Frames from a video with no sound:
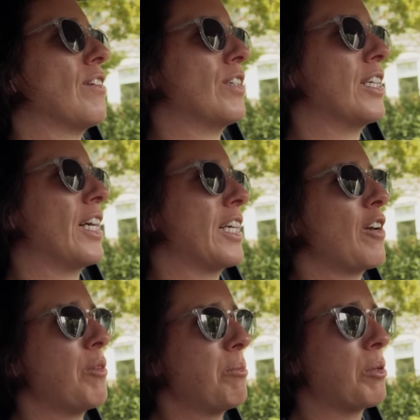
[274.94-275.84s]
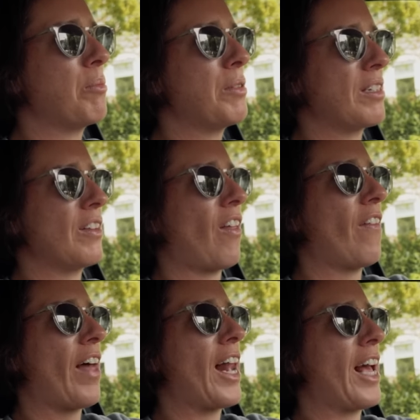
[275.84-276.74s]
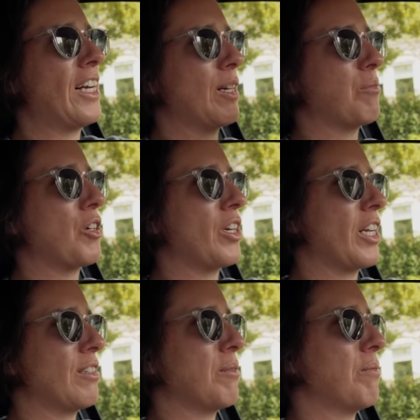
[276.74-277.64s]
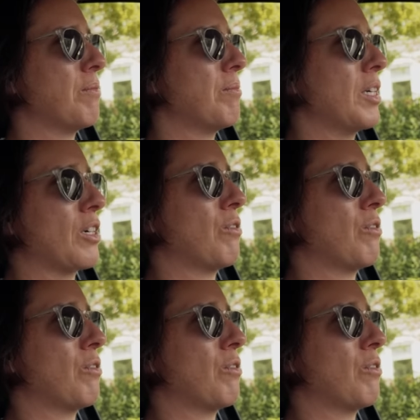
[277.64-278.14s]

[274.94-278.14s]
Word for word: every day and gave me purpose. And then that ended up turning into a